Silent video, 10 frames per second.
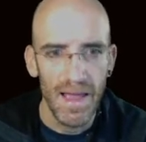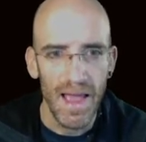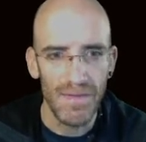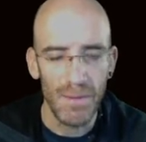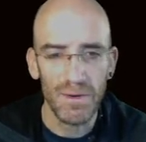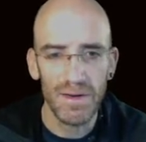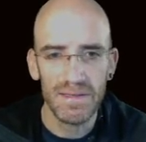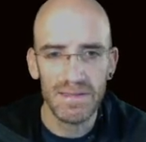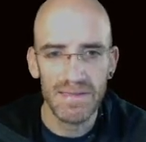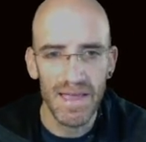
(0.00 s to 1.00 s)
and then we're going to
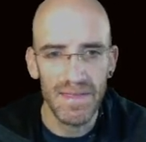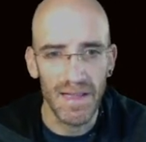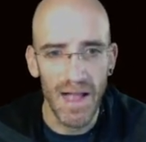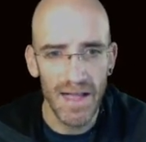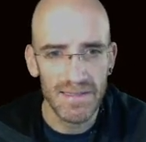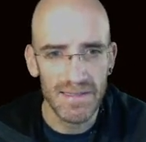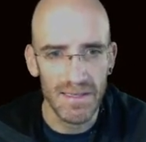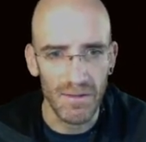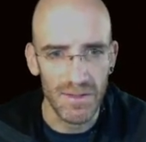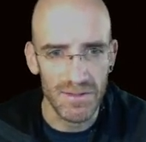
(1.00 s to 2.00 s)
say the
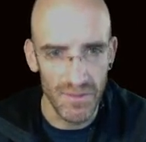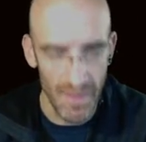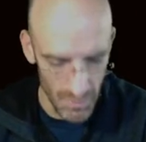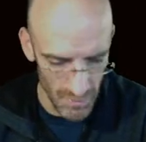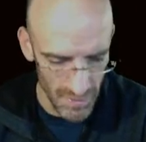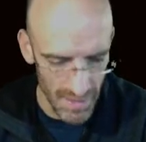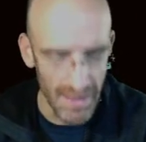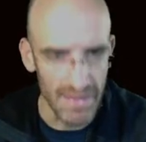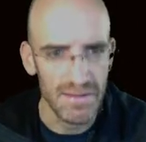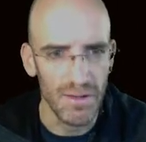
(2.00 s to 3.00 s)
consonant cluster that we're looking
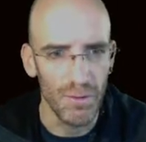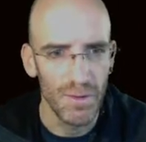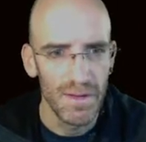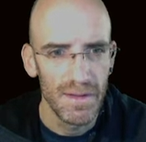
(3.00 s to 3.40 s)
at. So